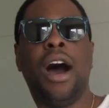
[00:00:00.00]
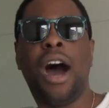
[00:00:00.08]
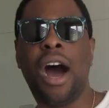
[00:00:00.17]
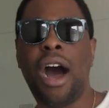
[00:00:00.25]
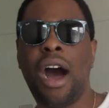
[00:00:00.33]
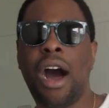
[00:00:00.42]

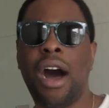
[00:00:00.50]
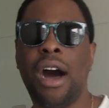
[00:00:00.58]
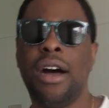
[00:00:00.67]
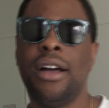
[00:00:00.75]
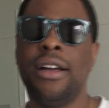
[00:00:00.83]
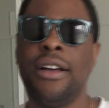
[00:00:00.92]

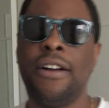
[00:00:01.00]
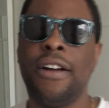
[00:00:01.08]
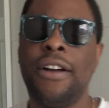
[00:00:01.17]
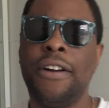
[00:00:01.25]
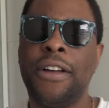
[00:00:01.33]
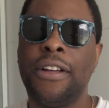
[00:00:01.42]
are
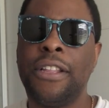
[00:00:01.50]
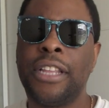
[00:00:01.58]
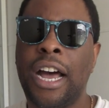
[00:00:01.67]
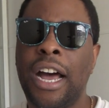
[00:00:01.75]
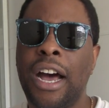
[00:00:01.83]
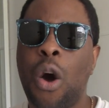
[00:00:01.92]

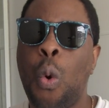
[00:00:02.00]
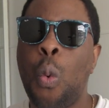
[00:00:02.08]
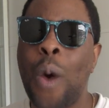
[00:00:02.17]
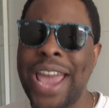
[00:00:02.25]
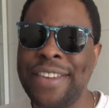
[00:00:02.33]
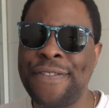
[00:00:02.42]
uh,
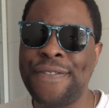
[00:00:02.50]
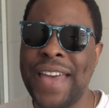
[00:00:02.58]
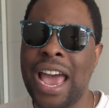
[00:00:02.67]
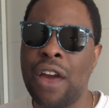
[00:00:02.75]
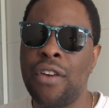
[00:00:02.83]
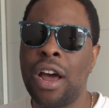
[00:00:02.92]

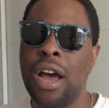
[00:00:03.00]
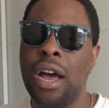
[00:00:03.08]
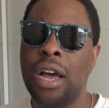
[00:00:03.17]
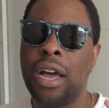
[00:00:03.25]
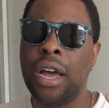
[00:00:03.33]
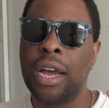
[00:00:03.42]
Wayfarer
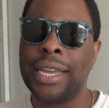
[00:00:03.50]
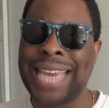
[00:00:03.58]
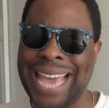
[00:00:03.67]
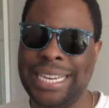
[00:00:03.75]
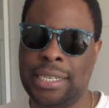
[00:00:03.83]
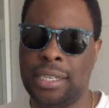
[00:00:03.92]

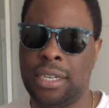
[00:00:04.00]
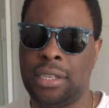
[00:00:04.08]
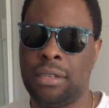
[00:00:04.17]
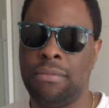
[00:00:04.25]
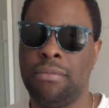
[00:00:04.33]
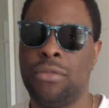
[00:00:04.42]

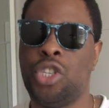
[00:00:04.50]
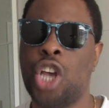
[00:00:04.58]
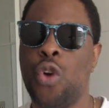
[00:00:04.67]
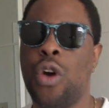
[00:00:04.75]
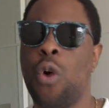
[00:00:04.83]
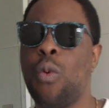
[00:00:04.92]
cases.
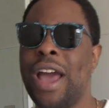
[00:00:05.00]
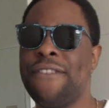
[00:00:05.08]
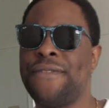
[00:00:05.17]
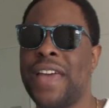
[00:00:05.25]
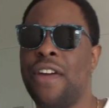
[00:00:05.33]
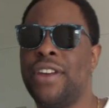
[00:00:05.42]
So, a
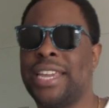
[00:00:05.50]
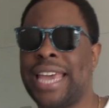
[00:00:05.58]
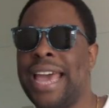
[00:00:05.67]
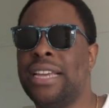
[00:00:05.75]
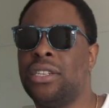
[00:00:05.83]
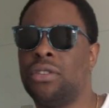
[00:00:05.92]
Wayfarer
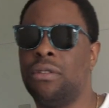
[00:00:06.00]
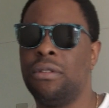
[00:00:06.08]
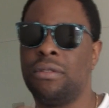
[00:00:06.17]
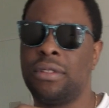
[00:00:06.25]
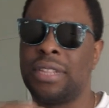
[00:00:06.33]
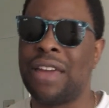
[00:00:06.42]
case,
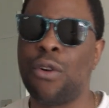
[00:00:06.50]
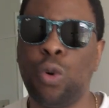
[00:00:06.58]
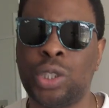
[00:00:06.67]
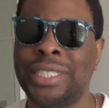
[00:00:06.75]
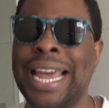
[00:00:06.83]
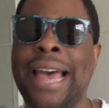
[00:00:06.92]
they're all
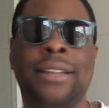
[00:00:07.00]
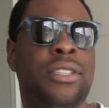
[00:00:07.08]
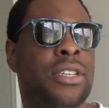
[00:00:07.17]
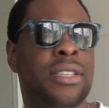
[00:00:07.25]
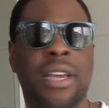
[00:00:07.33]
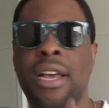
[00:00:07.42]

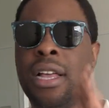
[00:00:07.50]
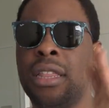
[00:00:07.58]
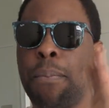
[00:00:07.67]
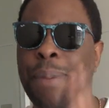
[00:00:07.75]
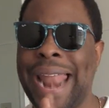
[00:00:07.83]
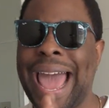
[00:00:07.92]
standard,
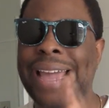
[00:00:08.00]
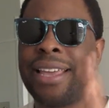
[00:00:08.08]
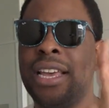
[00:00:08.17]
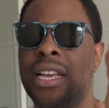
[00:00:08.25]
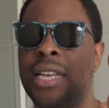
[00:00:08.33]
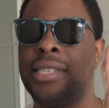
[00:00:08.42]
the
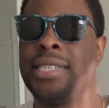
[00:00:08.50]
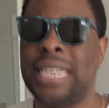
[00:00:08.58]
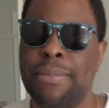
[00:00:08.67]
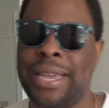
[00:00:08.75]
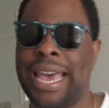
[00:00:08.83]
black slip